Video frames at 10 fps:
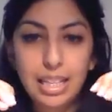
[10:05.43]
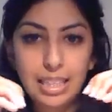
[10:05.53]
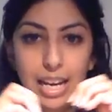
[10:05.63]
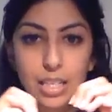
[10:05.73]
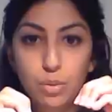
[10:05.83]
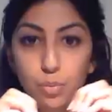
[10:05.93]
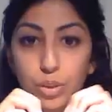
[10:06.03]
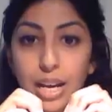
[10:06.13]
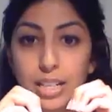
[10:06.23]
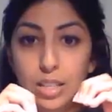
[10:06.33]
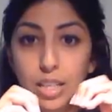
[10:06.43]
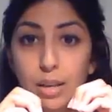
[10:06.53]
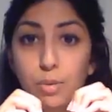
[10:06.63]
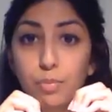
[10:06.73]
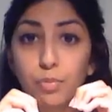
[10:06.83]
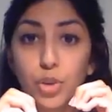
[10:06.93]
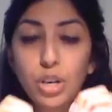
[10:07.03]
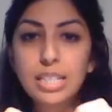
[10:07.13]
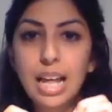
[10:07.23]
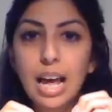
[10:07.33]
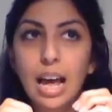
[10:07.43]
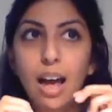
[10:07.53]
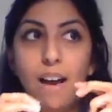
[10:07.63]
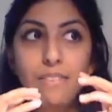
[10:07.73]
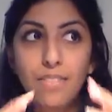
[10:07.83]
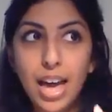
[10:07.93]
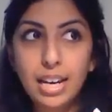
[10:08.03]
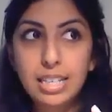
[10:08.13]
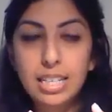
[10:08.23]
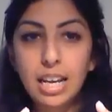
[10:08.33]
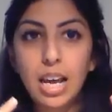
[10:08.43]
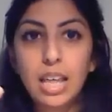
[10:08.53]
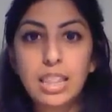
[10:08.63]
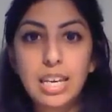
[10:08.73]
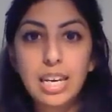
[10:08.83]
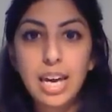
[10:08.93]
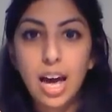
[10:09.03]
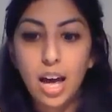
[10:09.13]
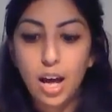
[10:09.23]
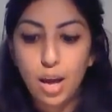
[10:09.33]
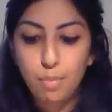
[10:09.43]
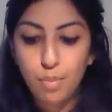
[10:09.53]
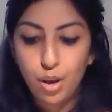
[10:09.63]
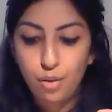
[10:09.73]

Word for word: that's, that's the drugs that affect the, um,